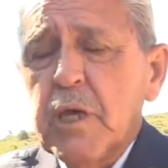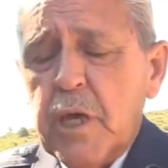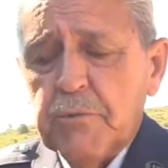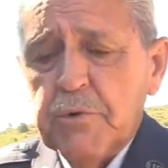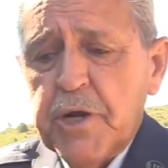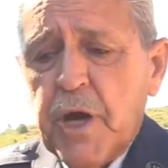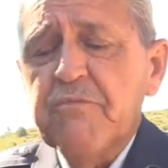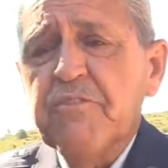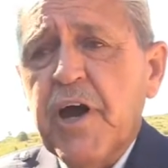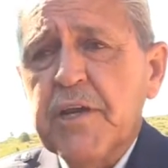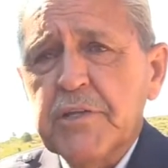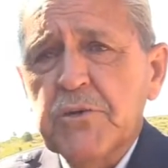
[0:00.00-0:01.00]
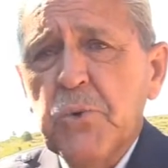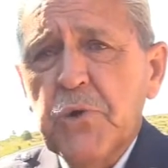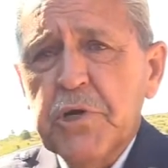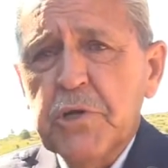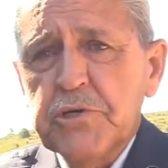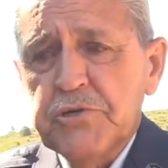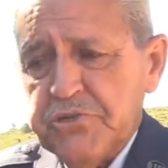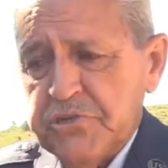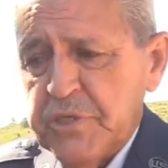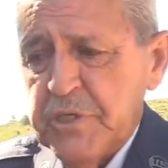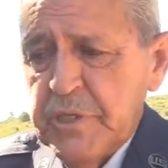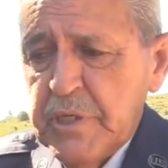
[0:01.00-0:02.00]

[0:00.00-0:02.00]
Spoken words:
and we're not fighting the war to lose it.